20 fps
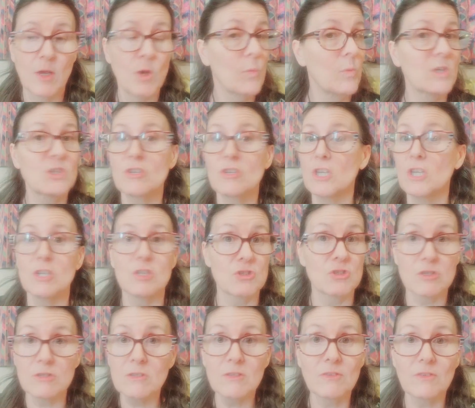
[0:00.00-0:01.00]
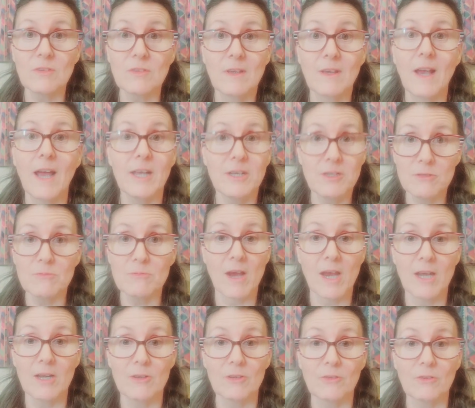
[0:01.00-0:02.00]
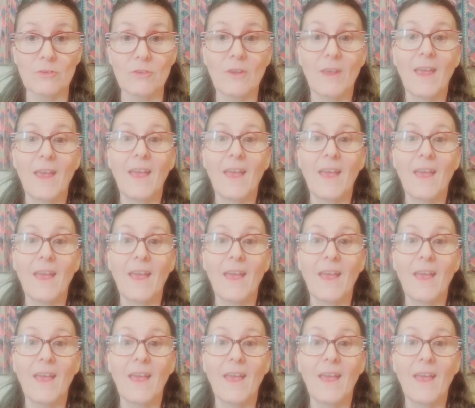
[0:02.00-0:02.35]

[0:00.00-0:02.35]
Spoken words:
which the insurance underwriters